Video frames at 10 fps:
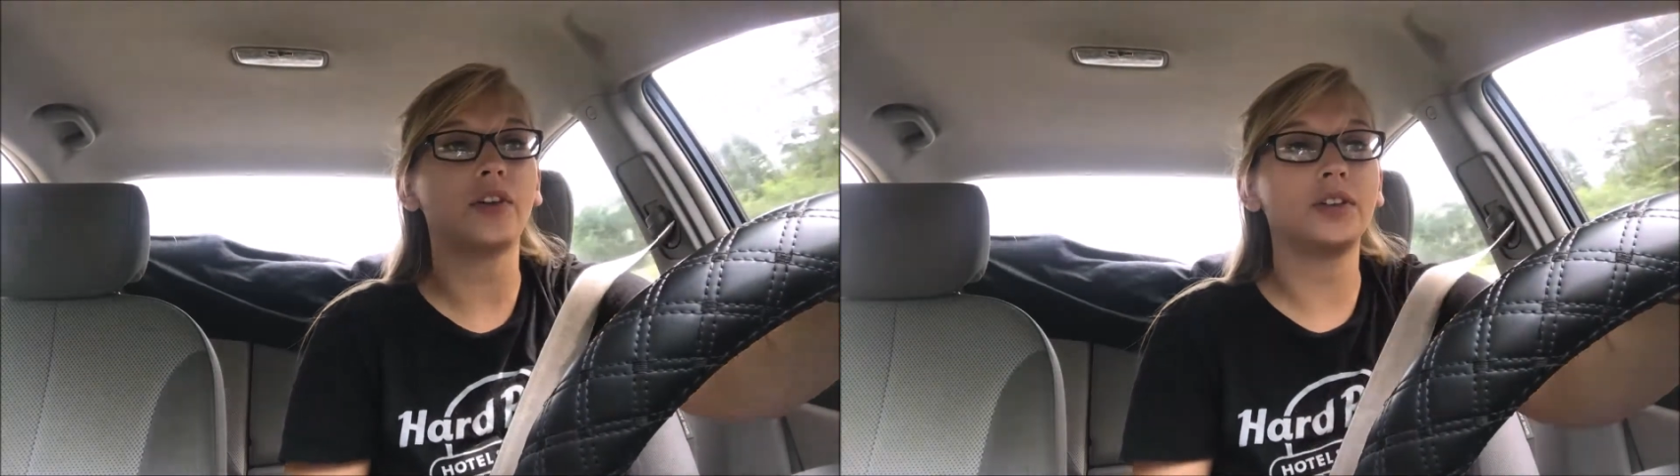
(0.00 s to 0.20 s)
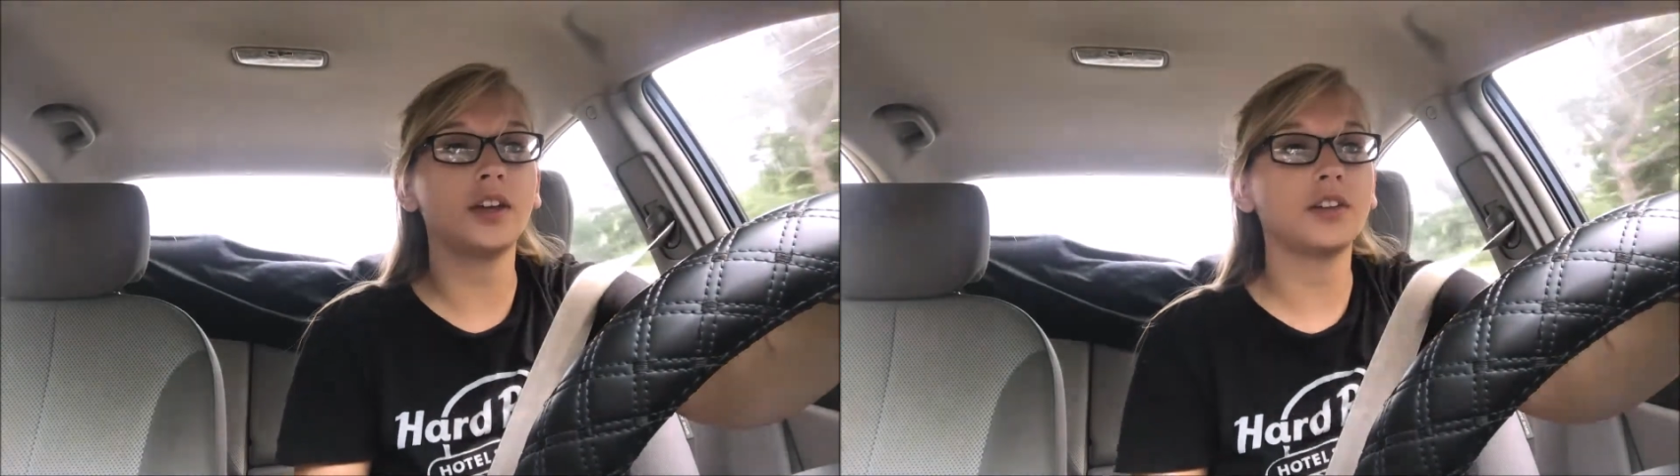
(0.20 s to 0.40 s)
the
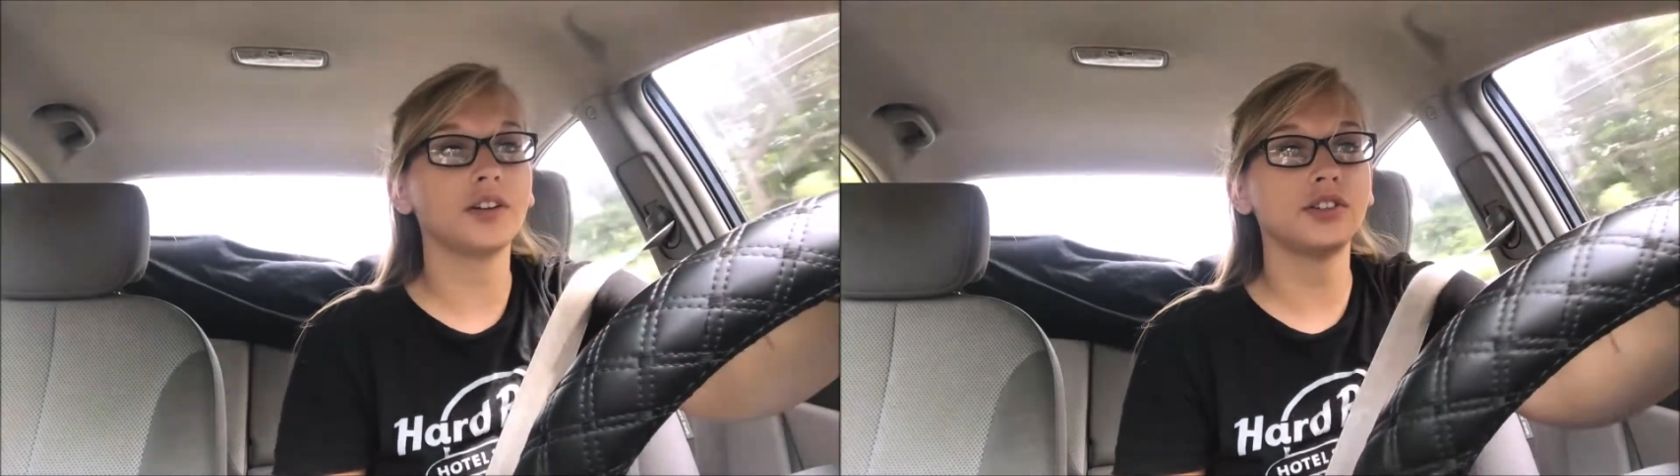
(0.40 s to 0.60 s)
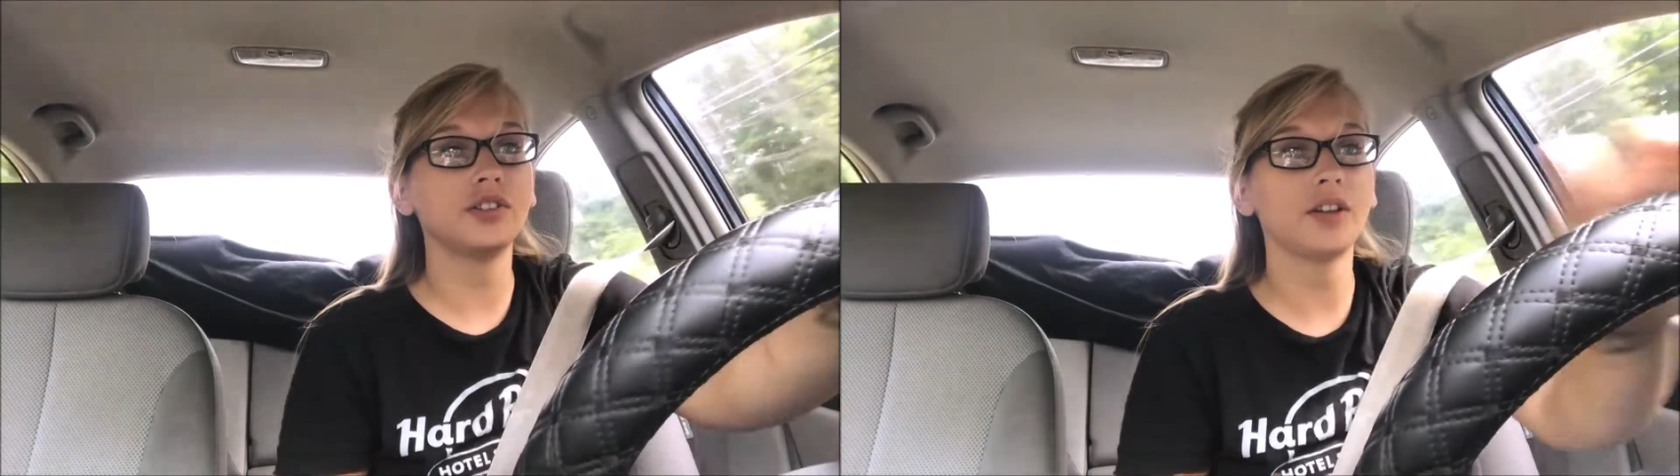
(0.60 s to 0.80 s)
only other
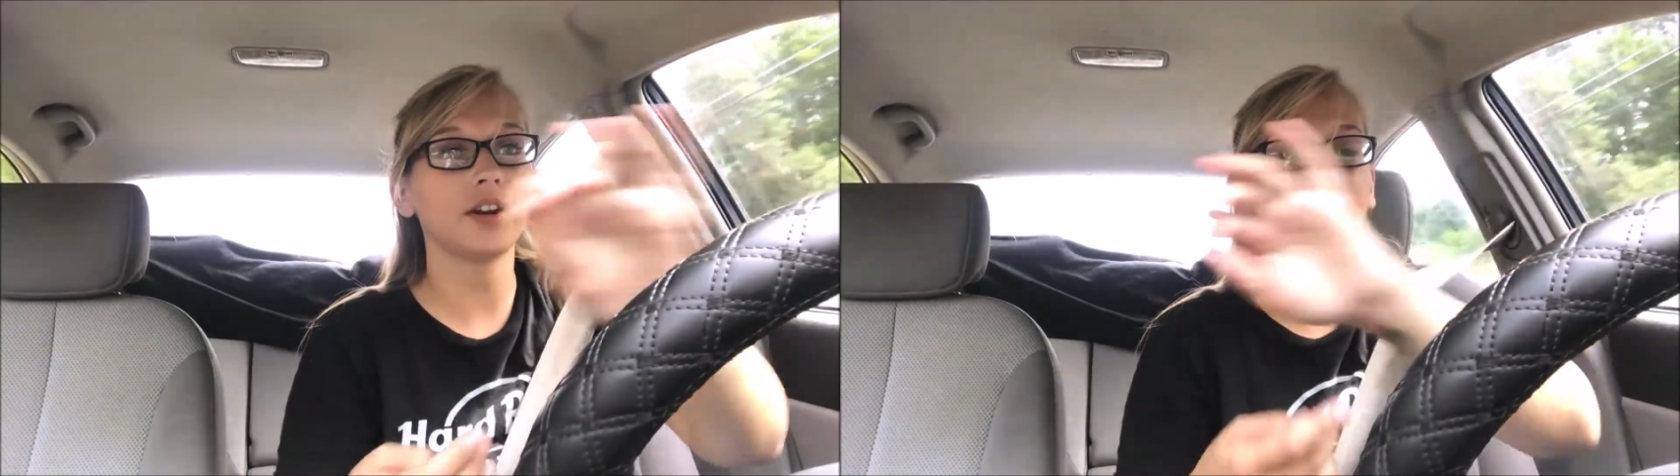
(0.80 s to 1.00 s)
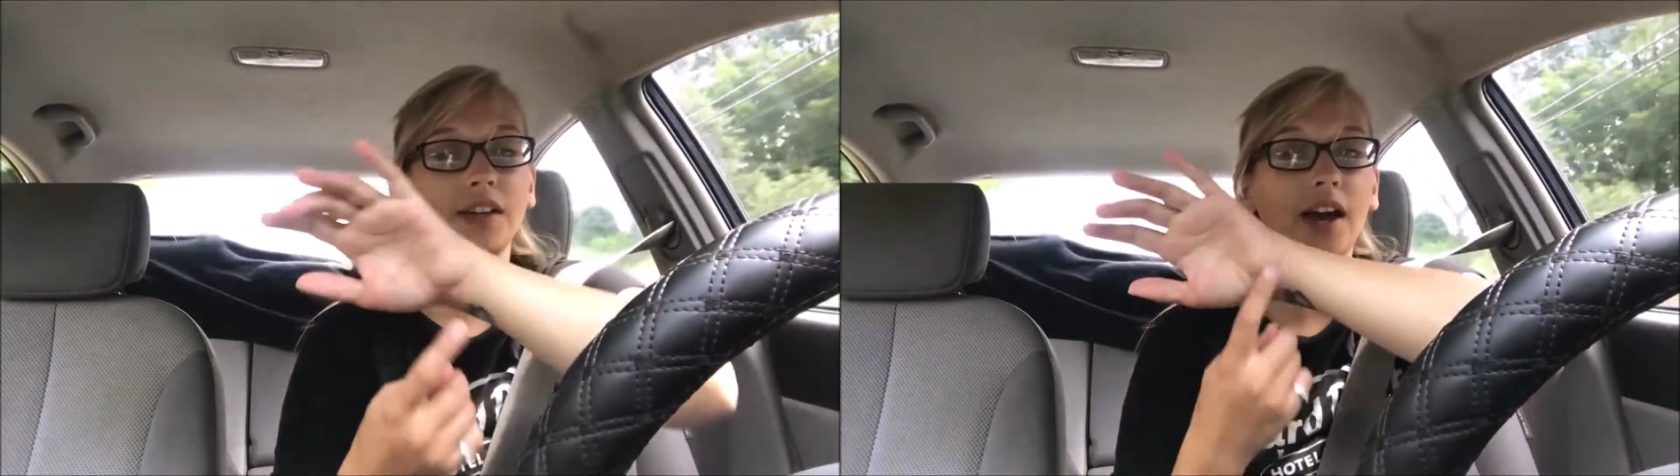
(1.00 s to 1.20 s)
issue that I really